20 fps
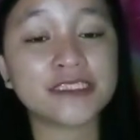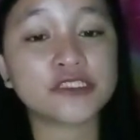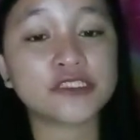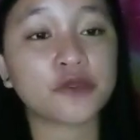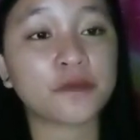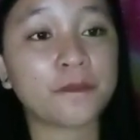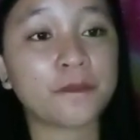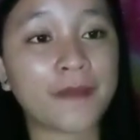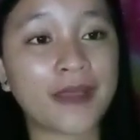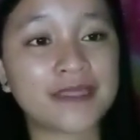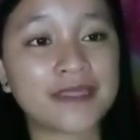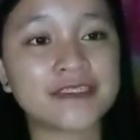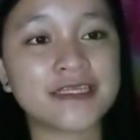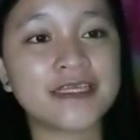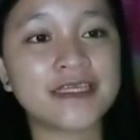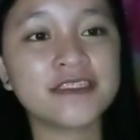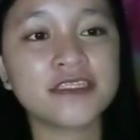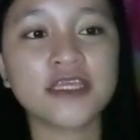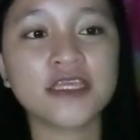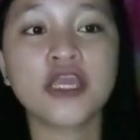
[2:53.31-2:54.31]

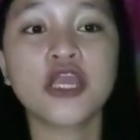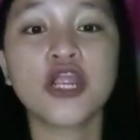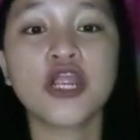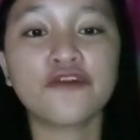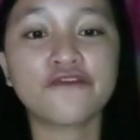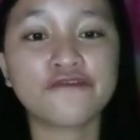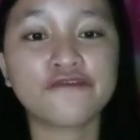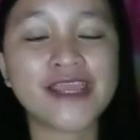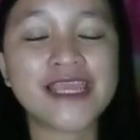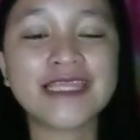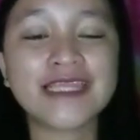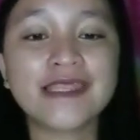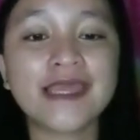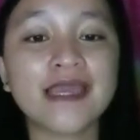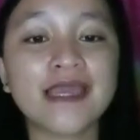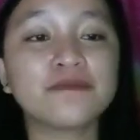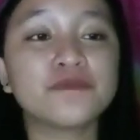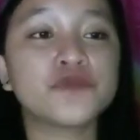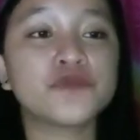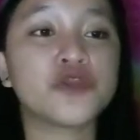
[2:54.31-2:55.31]
encompasses
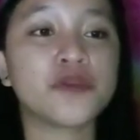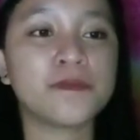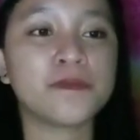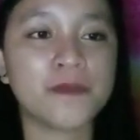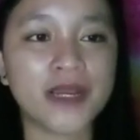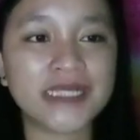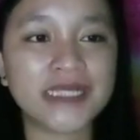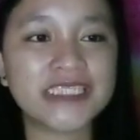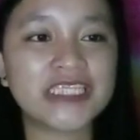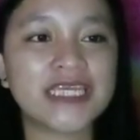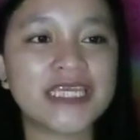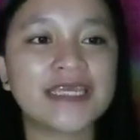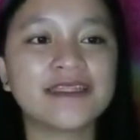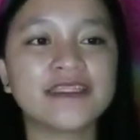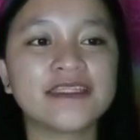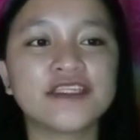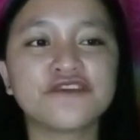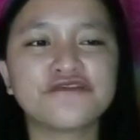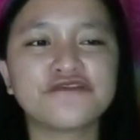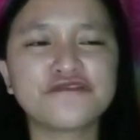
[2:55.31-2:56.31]
freedom to
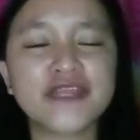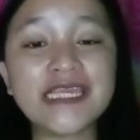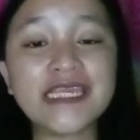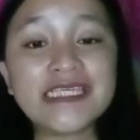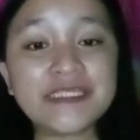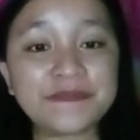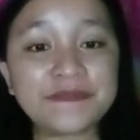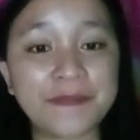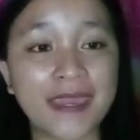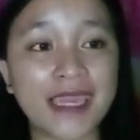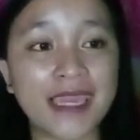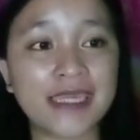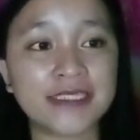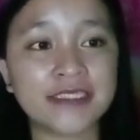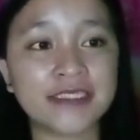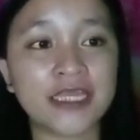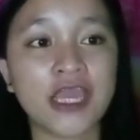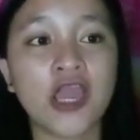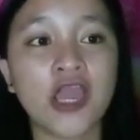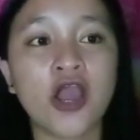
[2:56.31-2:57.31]
imagine the free
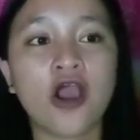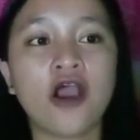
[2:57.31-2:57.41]
space